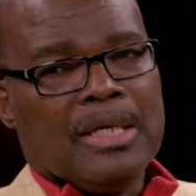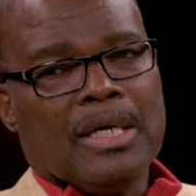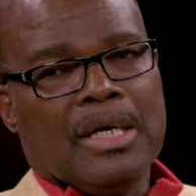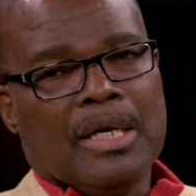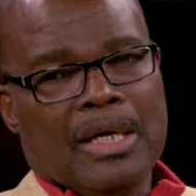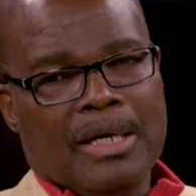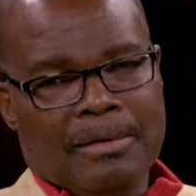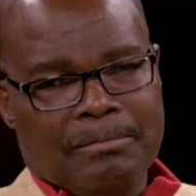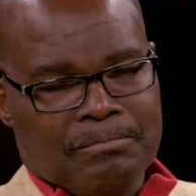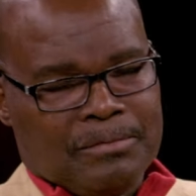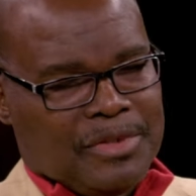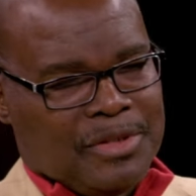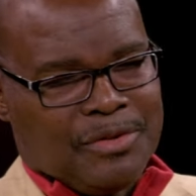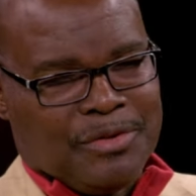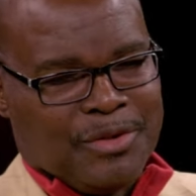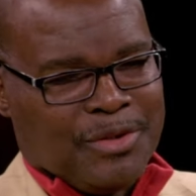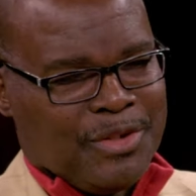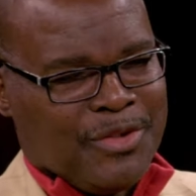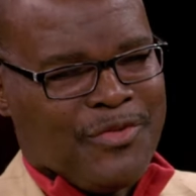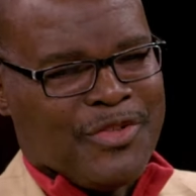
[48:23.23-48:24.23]
Mm-hmm. Um, you
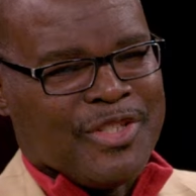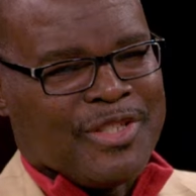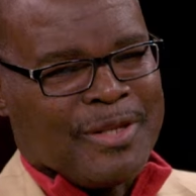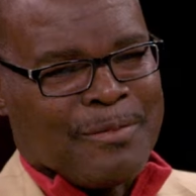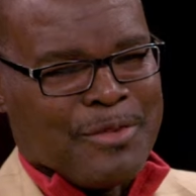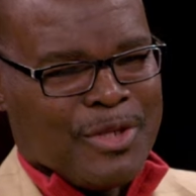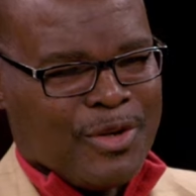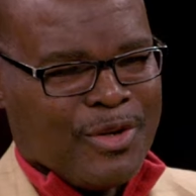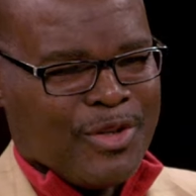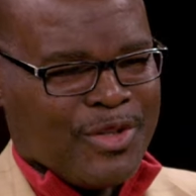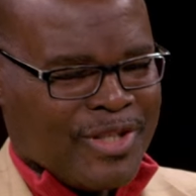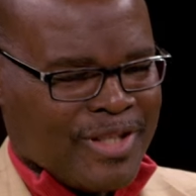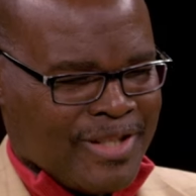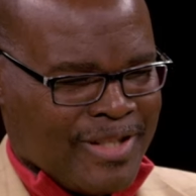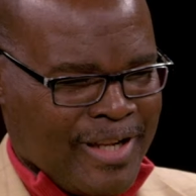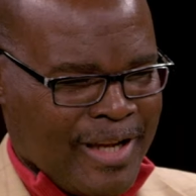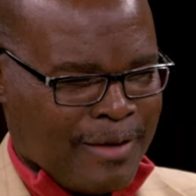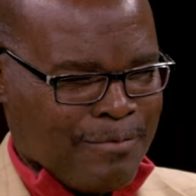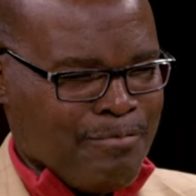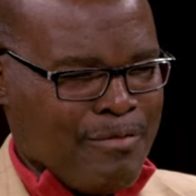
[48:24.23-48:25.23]
know, even terminologies
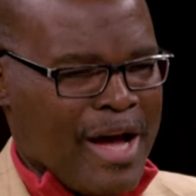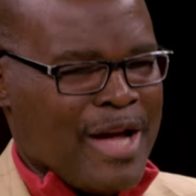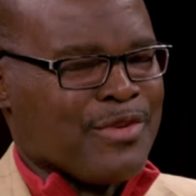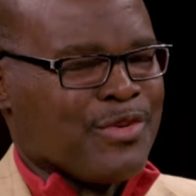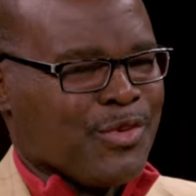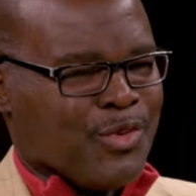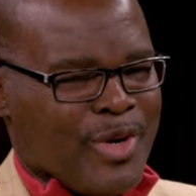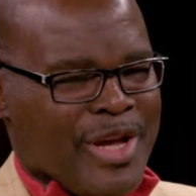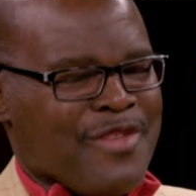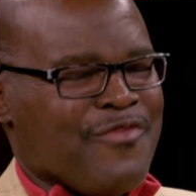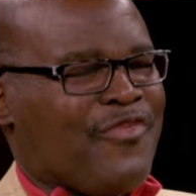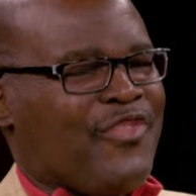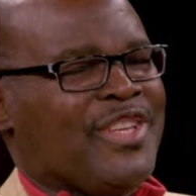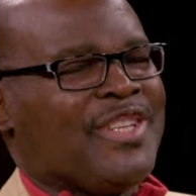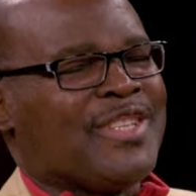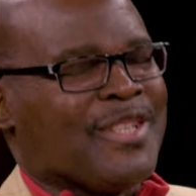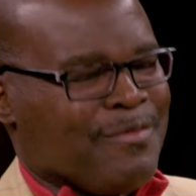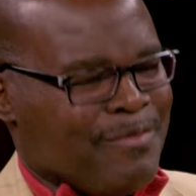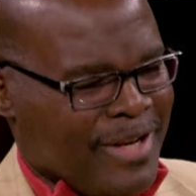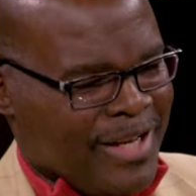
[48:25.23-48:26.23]
like Bantu were
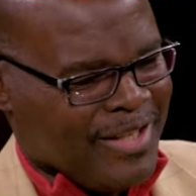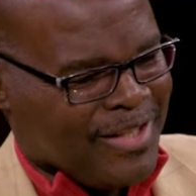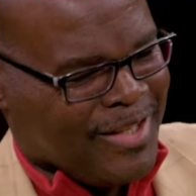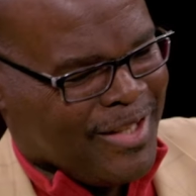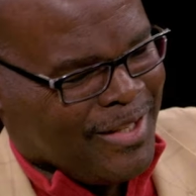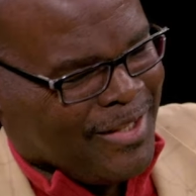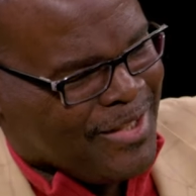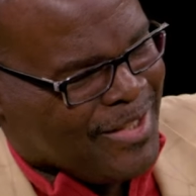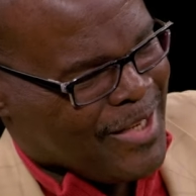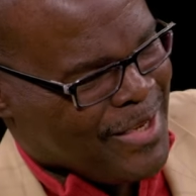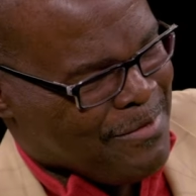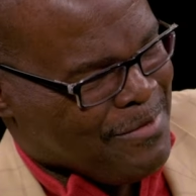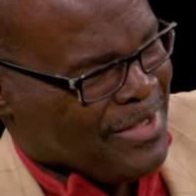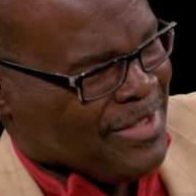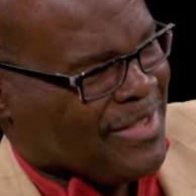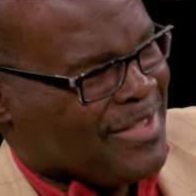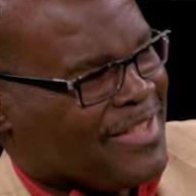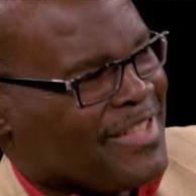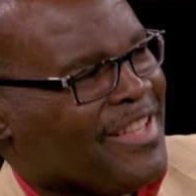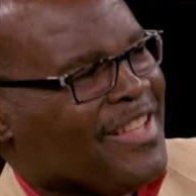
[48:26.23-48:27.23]
invented by mm-hmm.
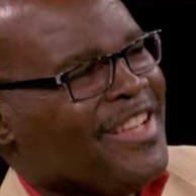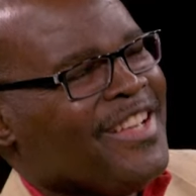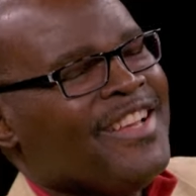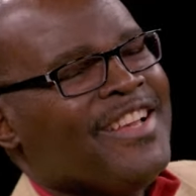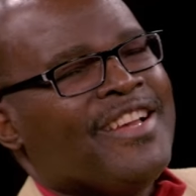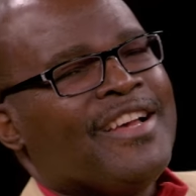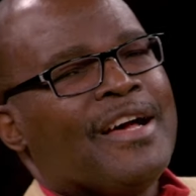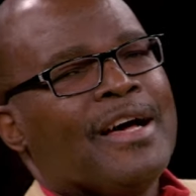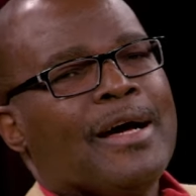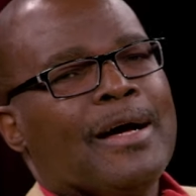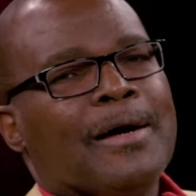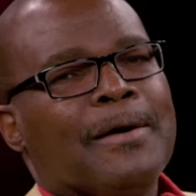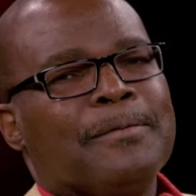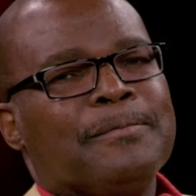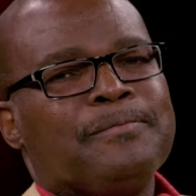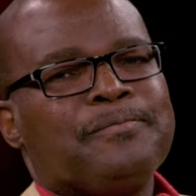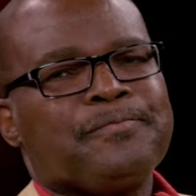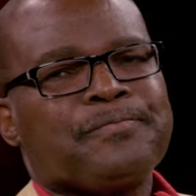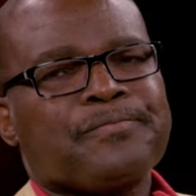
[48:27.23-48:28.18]
Germans. Mm-hmm. Mm-hmm. Um,